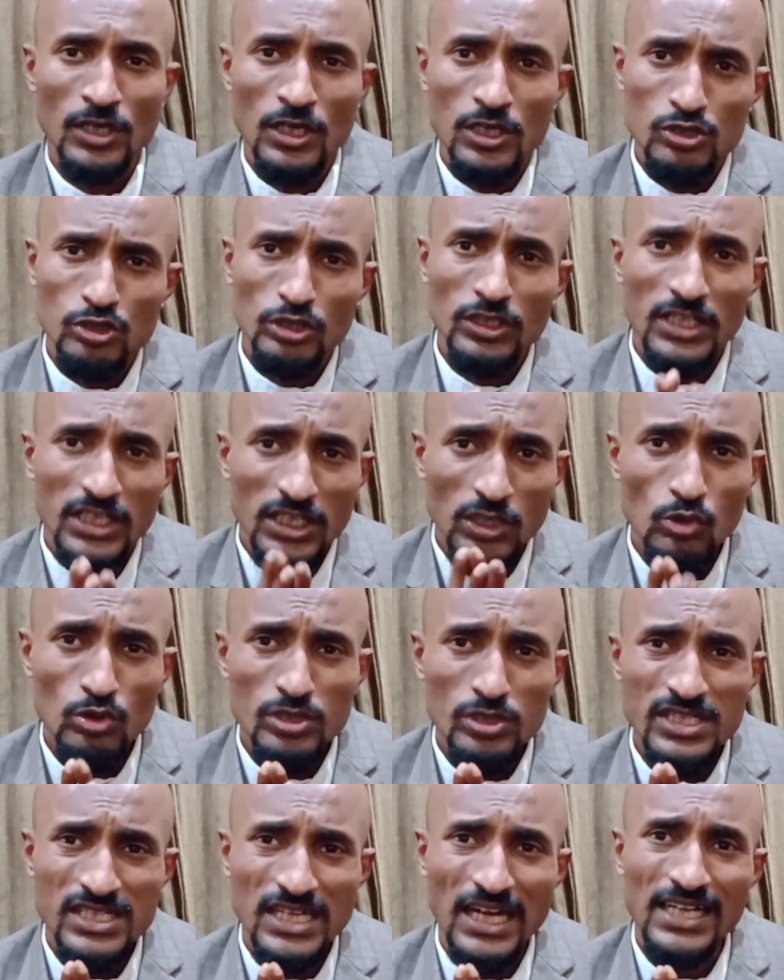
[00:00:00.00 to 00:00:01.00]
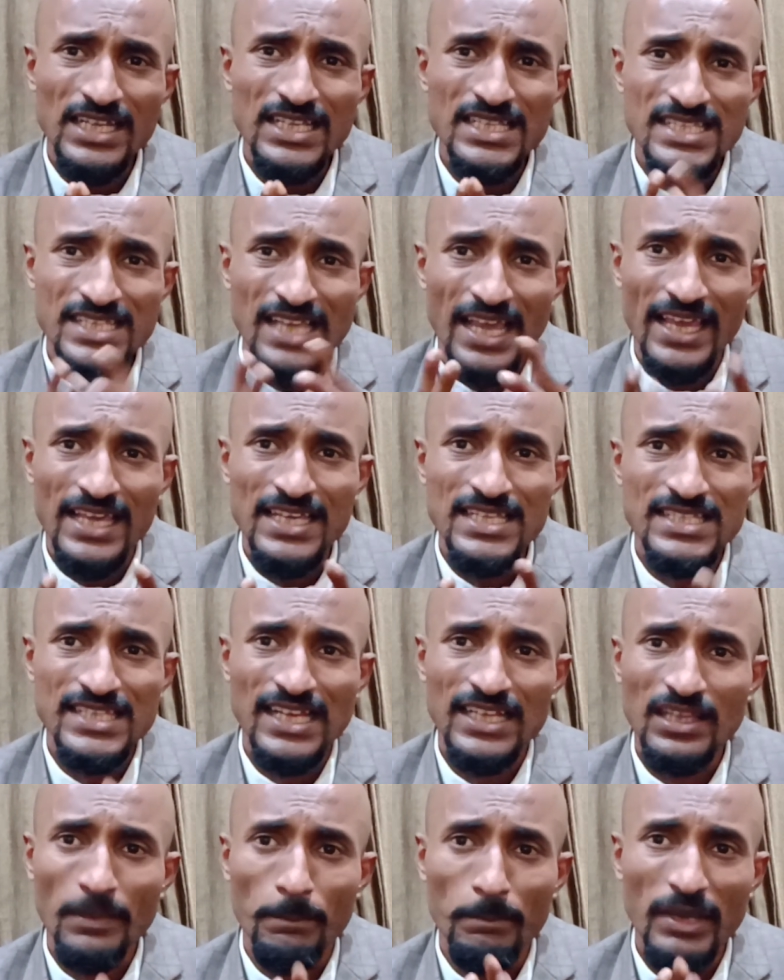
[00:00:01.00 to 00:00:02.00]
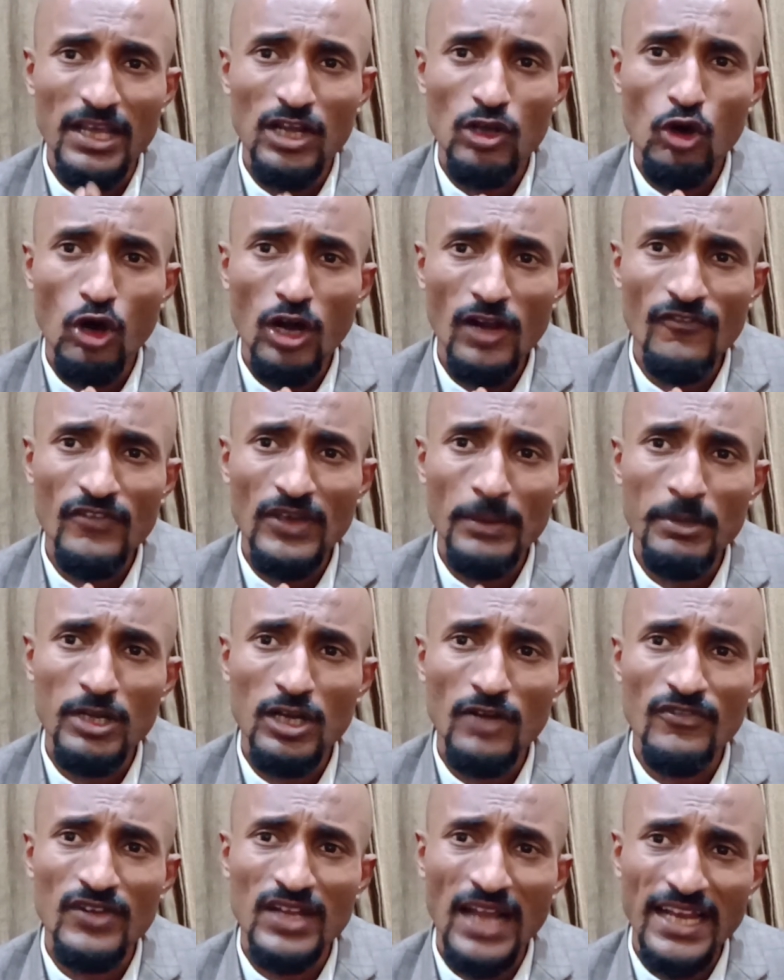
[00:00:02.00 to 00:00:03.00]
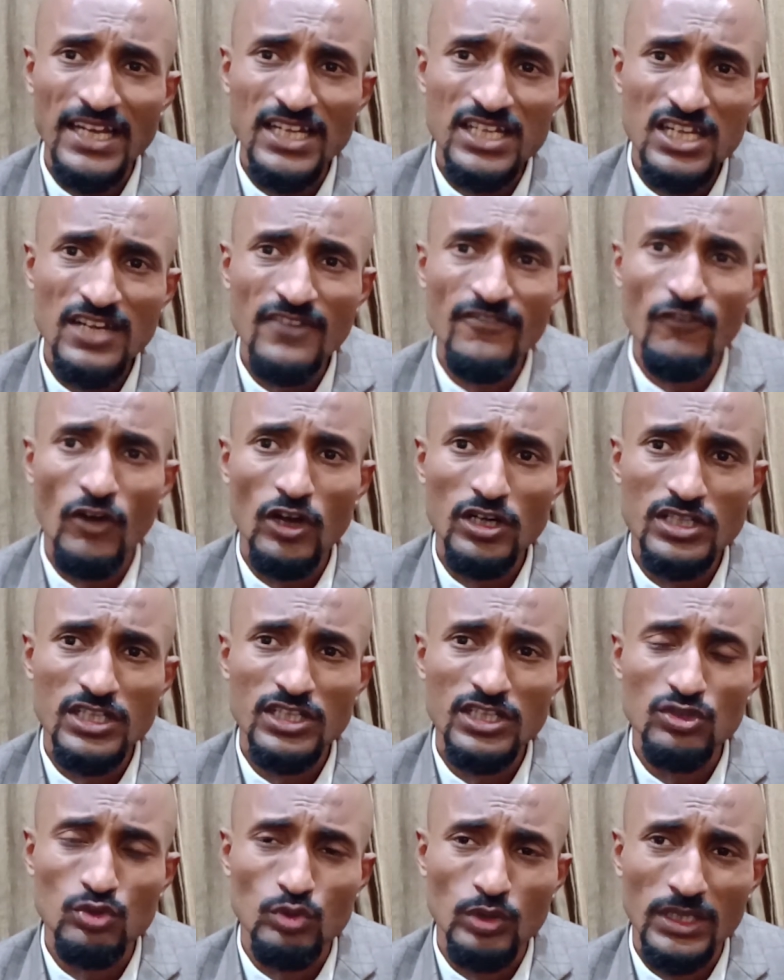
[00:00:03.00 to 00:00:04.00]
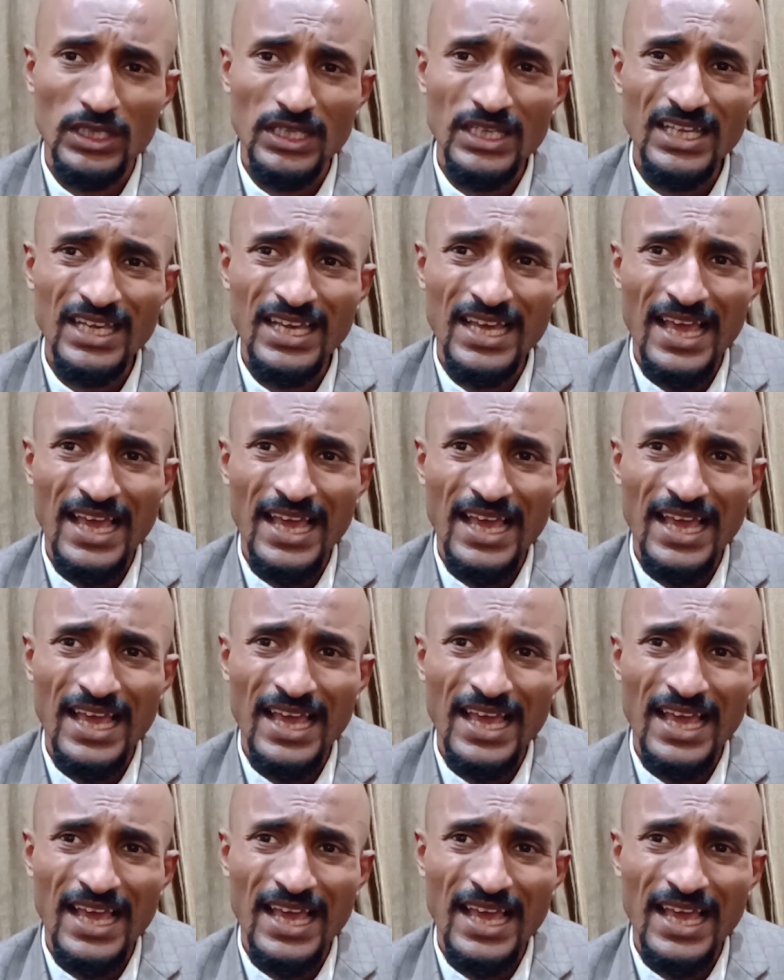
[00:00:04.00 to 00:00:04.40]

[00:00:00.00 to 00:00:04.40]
So the new study says that the Bengal famine of 1943,